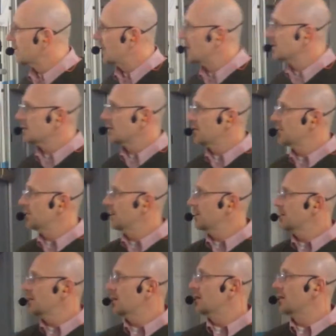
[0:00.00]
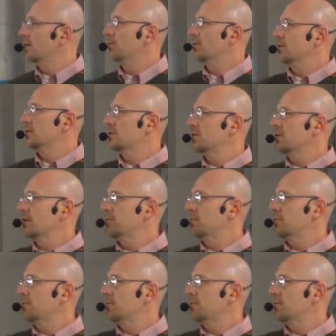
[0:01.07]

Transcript: Kaizen event. Marissa, you got